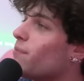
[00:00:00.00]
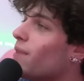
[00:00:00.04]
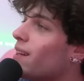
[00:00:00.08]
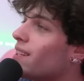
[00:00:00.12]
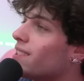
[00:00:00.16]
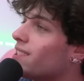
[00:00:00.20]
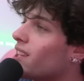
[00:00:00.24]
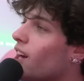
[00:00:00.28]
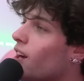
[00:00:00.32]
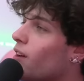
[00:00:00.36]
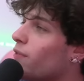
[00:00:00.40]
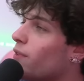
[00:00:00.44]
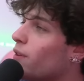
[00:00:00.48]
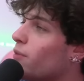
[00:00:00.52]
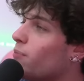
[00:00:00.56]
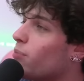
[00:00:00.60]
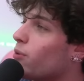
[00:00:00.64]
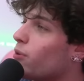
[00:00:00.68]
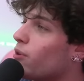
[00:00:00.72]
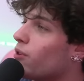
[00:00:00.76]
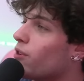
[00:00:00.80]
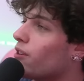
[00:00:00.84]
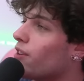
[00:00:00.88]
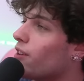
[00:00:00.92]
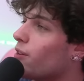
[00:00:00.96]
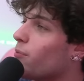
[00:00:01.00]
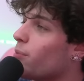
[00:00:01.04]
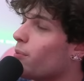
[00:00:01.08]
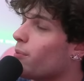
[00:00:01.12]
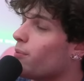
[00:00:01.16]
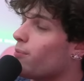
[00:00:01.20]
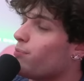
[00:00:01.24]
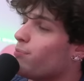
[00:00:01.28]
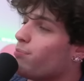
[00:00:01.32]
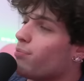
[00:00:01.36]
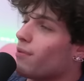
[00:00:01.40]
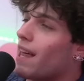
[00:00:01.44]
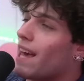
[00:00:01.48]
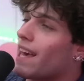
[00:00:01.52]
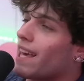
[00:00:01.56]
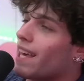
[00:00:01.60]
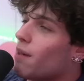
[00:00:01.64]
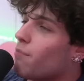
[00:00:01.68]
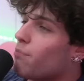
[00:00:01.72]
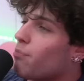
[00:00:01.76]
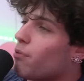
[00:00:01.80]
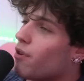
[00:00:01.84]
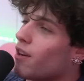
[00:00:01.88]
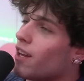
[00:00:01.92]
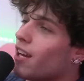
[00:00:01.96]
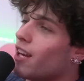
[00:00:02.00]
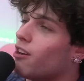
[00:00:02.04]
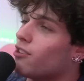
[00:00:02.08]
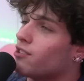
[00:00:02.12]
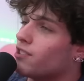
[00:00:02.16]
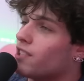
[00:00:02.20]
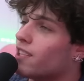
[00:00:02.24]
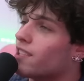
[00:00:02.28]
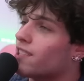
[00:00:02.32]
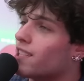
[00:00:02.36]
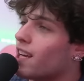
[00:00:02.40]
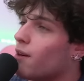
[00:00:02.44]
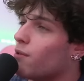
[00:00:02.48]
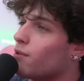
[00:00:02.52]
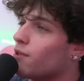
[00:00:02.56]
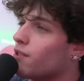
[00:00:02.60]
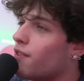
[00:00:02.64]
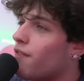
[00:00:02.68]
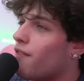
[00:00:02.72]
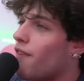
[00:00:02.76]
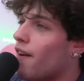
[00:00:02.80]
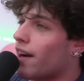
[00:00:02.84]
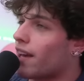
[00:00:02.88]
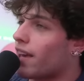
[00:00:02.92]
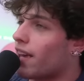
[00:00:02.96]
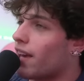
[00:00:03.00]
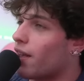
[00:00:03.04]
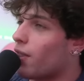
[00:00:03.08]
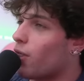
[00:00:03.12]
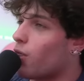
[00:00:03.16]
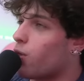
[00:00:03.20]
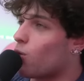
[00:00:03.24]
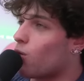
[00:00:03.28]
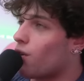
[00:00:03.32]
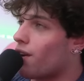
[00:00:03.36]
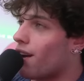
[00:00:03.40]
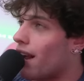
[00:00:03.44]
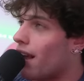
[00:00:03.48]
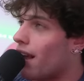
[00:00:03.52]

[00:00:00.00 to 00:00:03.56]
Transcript: myself in bur- super blanket burrito since I was fucking three.